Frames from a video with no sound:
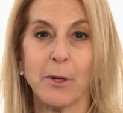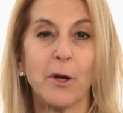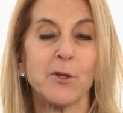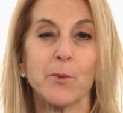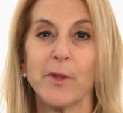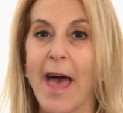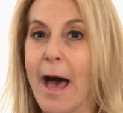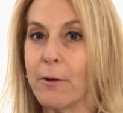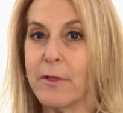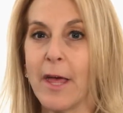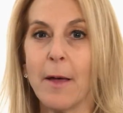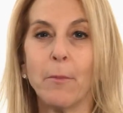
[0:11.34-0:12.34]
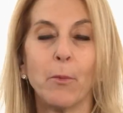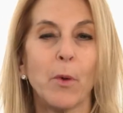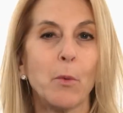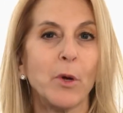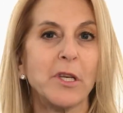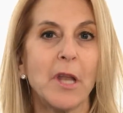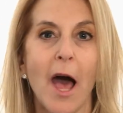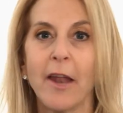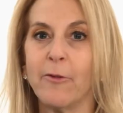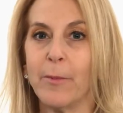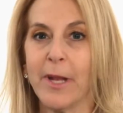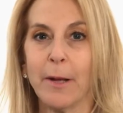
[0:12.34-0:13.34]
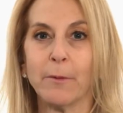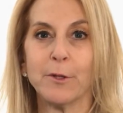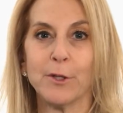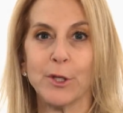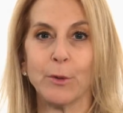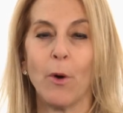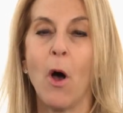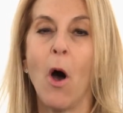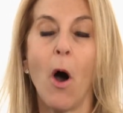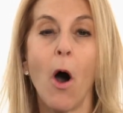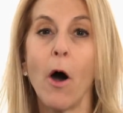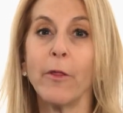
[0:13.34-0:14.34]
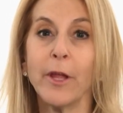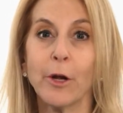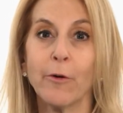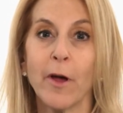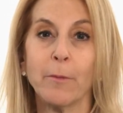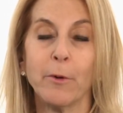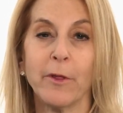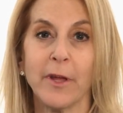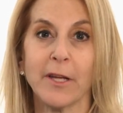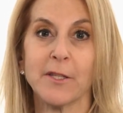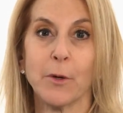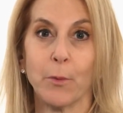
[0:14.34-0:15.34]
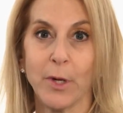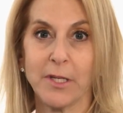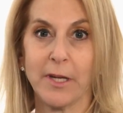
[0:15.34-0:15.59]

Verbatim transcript: because without them, we would not have been able to do all the incredible things that we